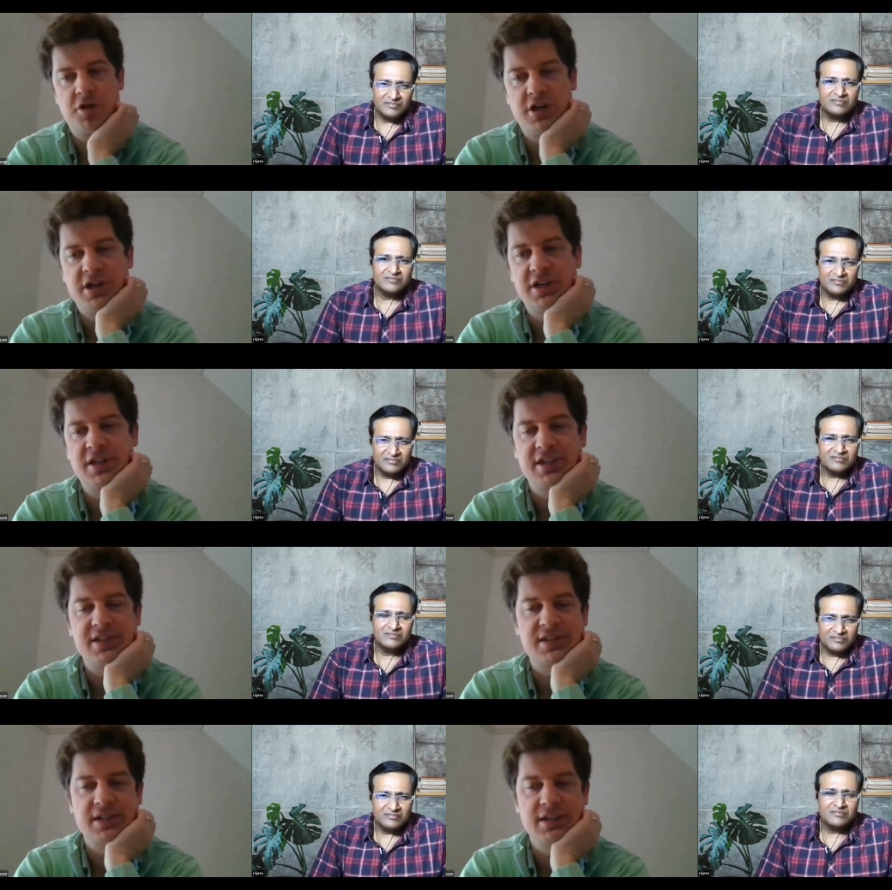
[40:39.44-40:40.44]
Speaker 1: is so strong,
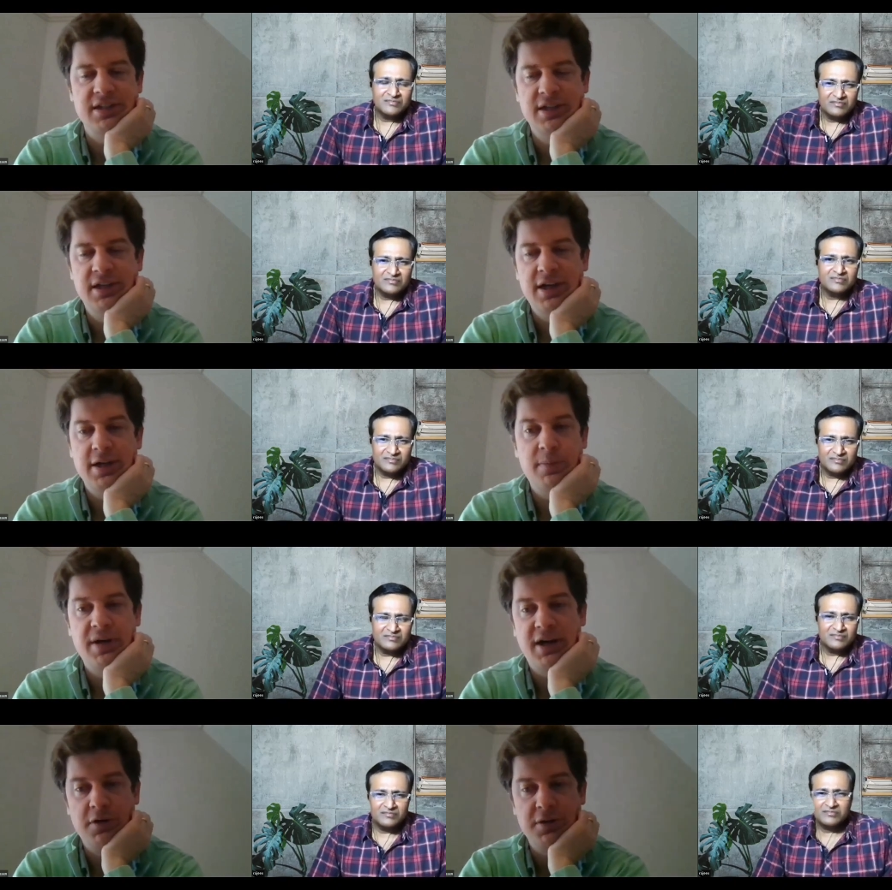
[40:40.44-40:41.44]
I think it's going to
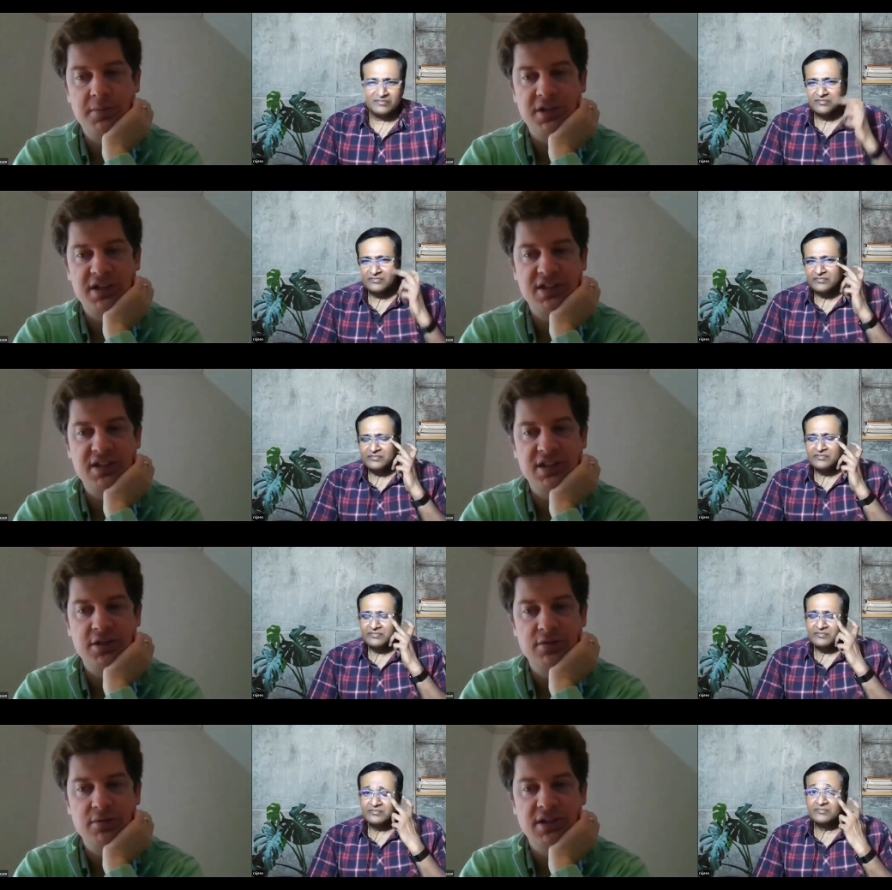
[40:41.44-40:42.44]
empower them to
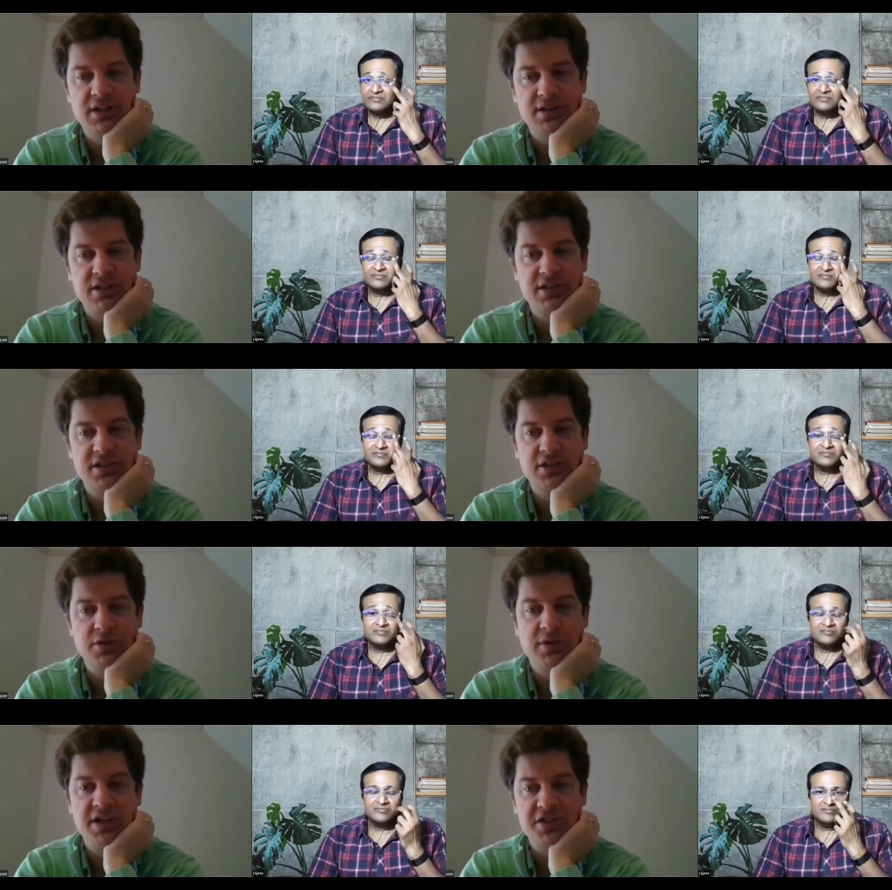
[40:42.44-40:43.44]
continue uh,
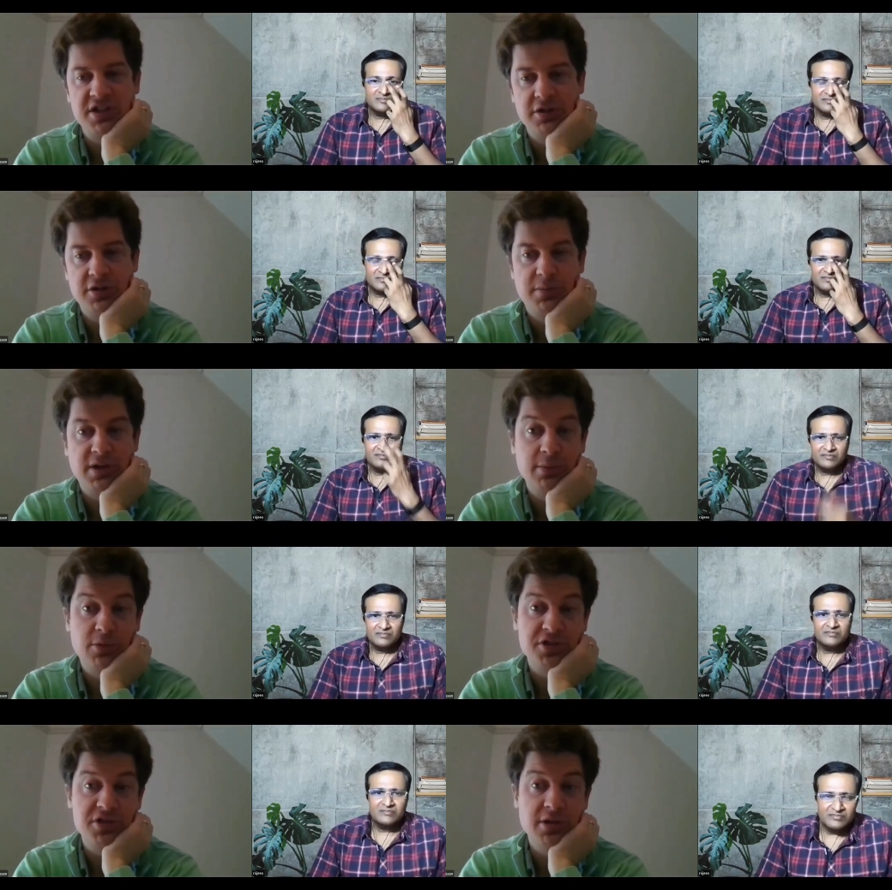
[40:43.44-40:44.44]
continue raising,
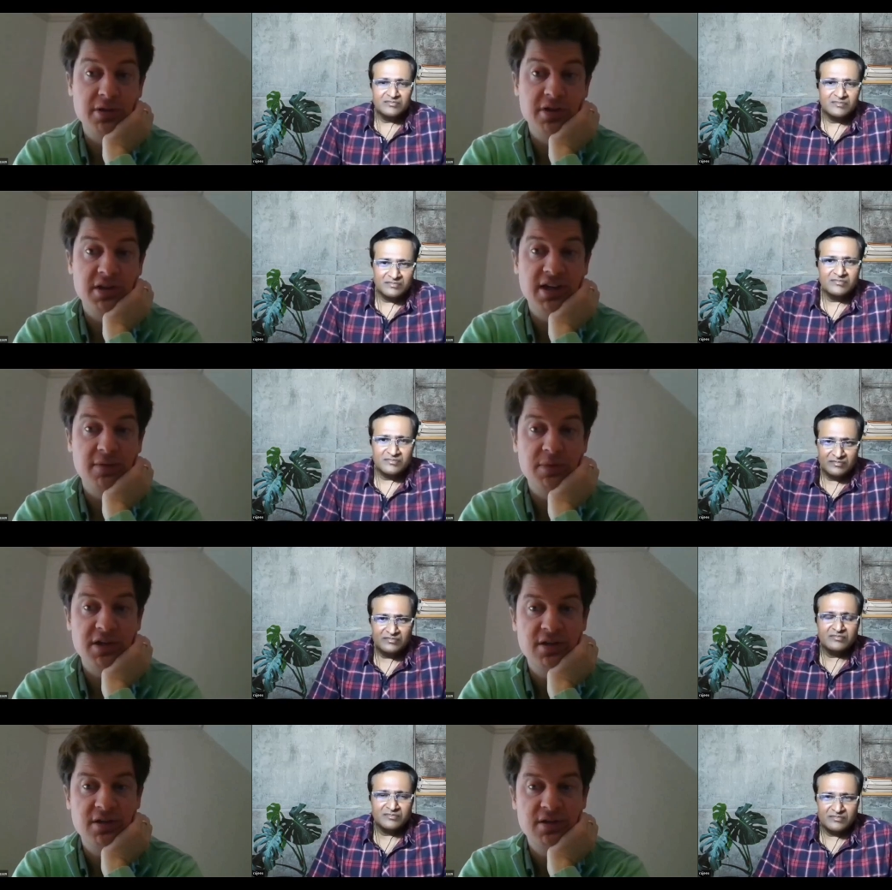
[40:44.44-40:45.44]
although probably more slowly
Speaker 2: than
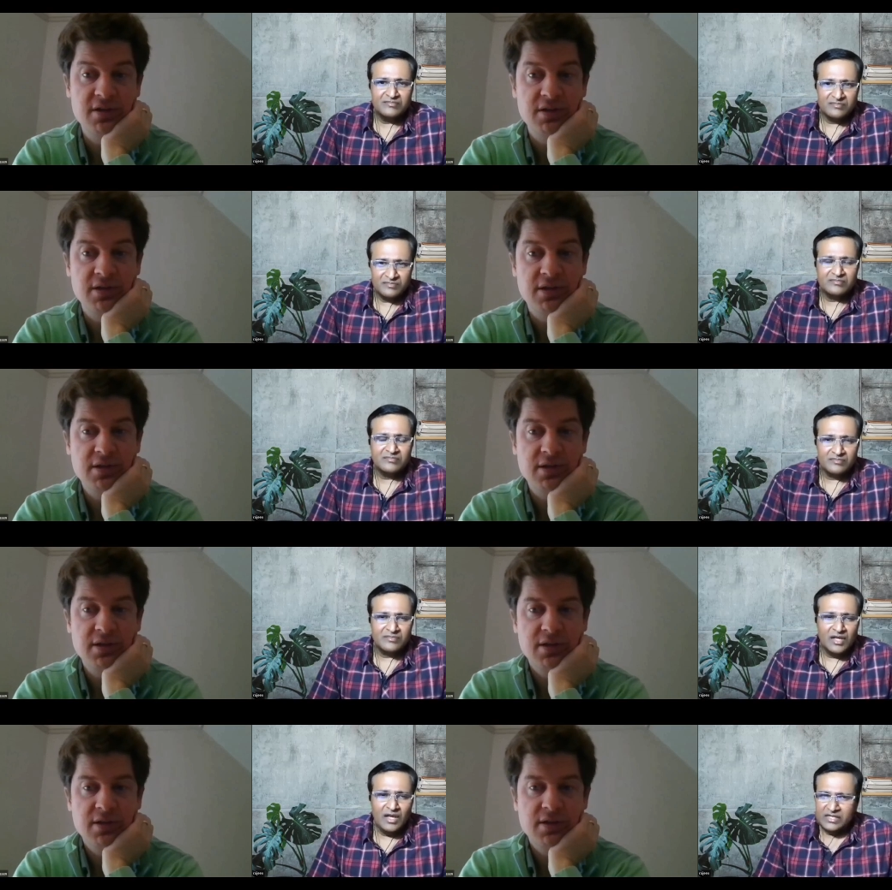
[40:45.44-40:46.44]
they have been.
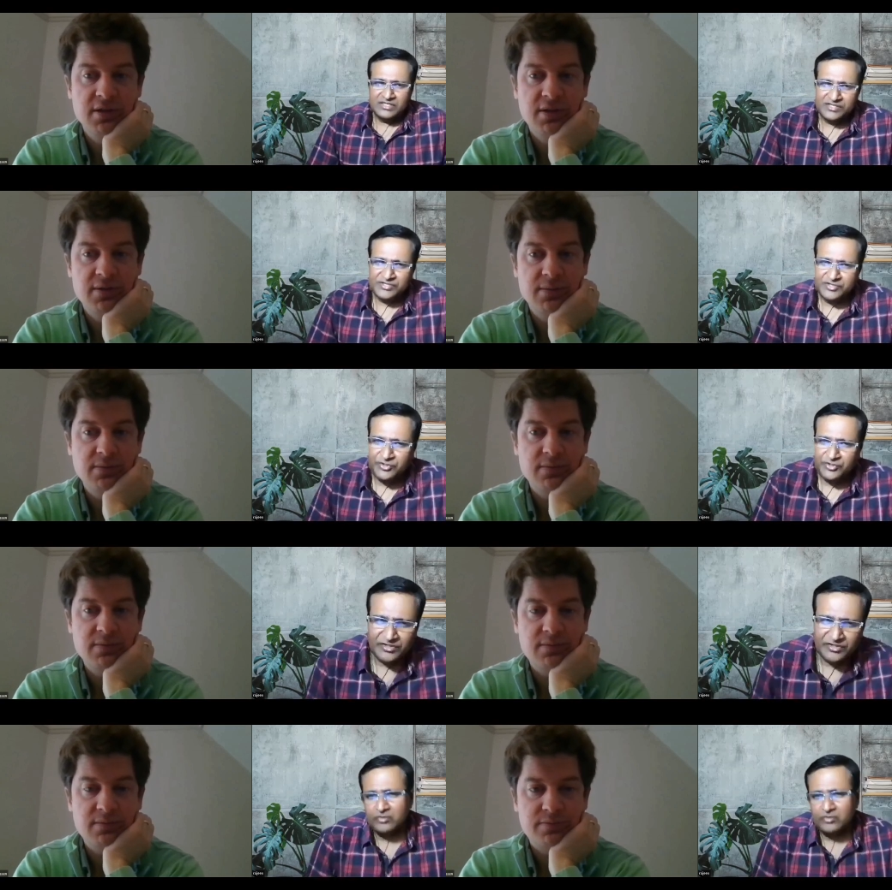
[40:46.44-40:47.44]
Hmm. Just
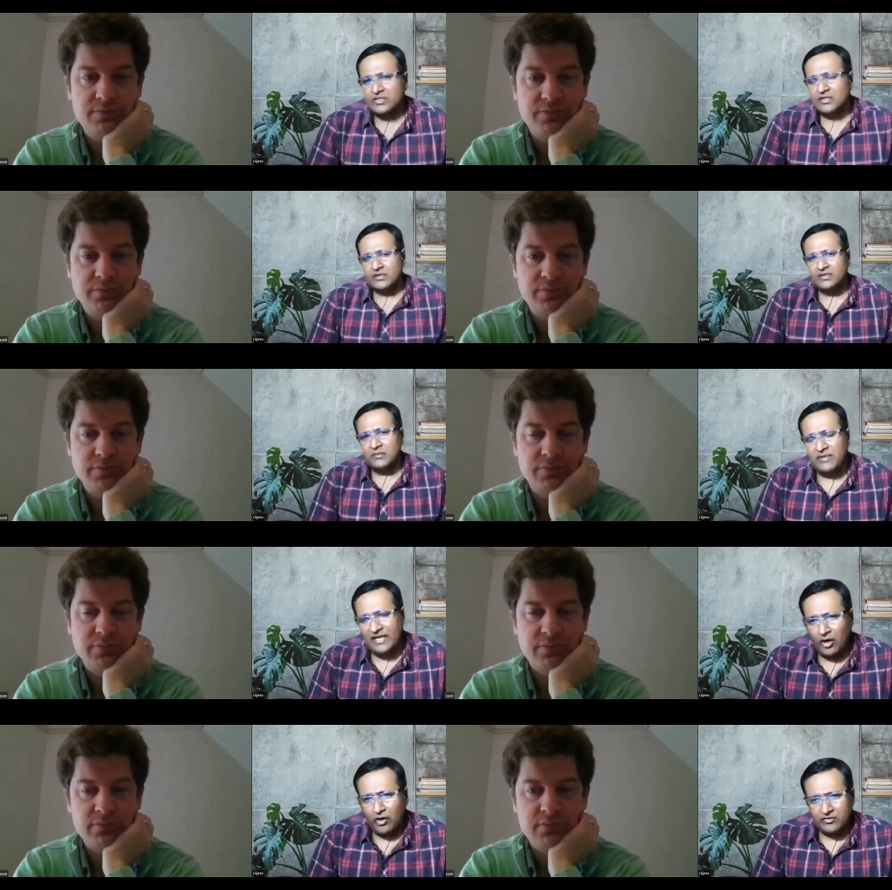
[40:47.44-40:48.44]
curious though, the,
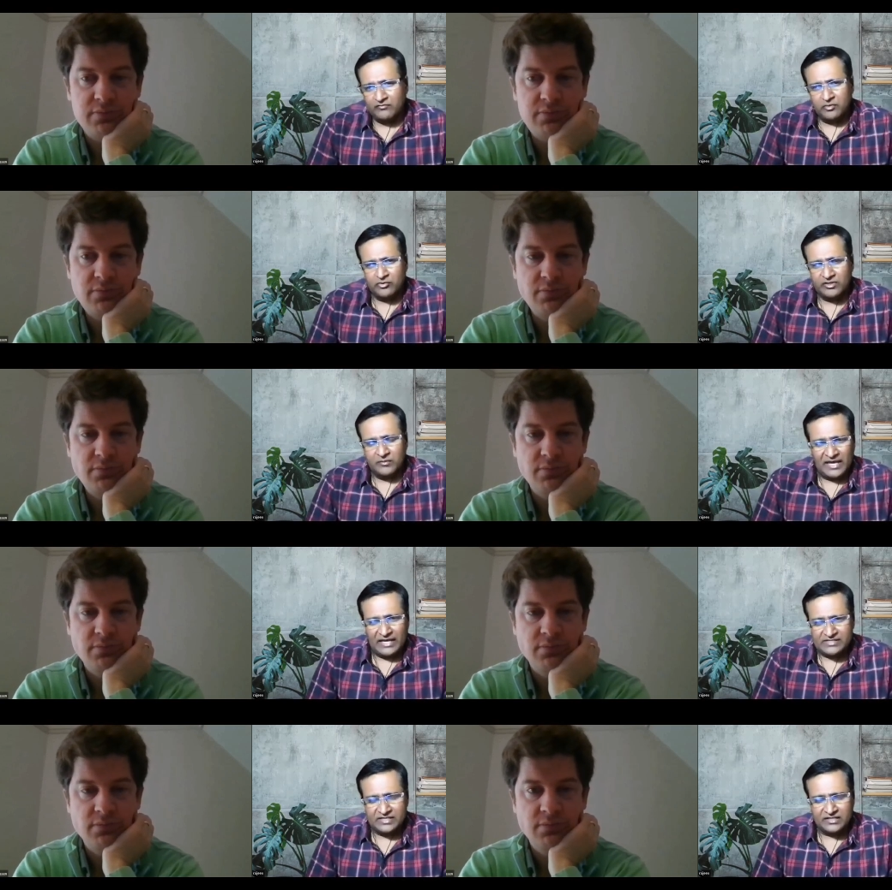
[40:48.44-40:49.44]
the bailout of both
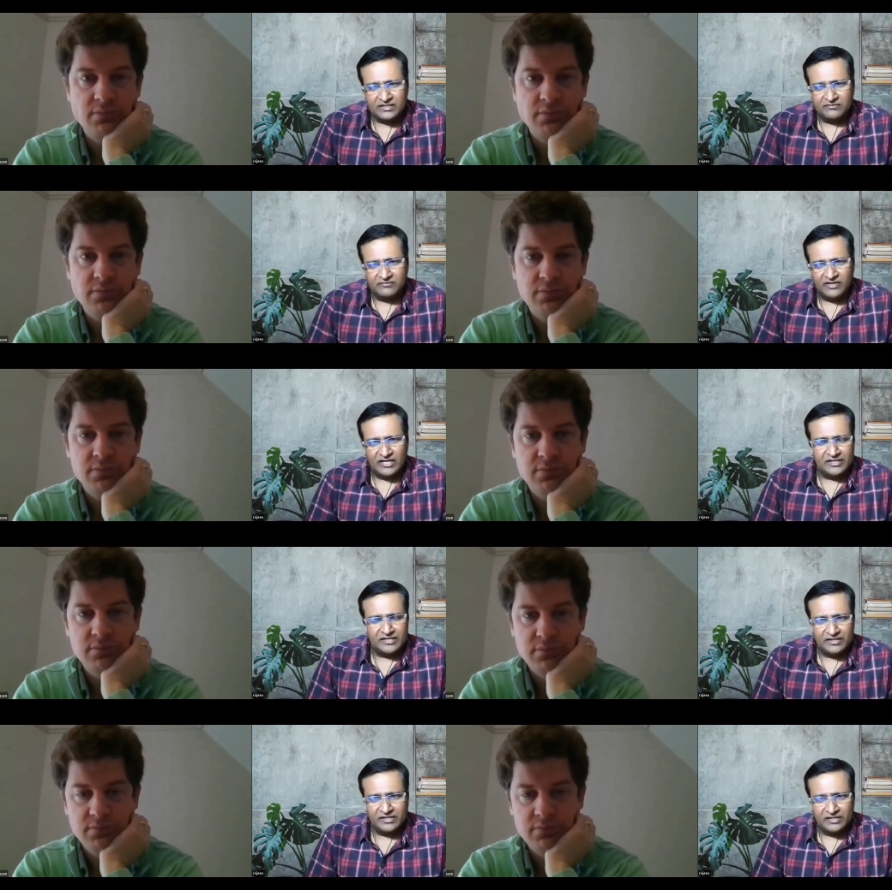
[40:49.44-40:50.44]
the banks, Silicon
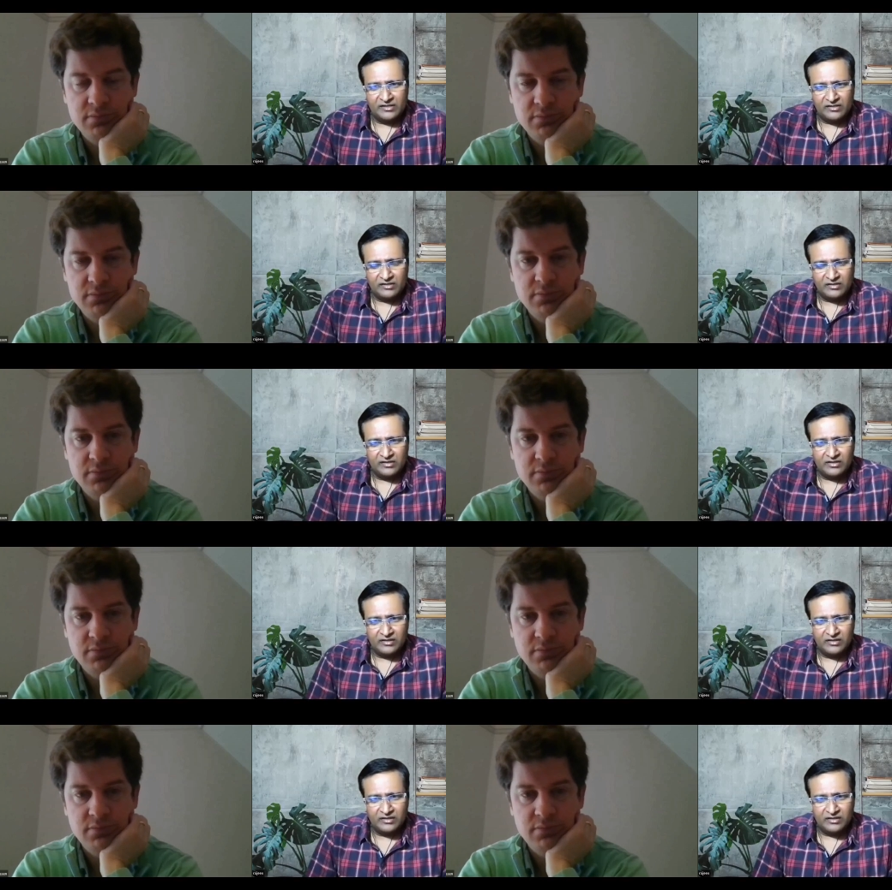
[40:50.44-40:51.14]
Valley and the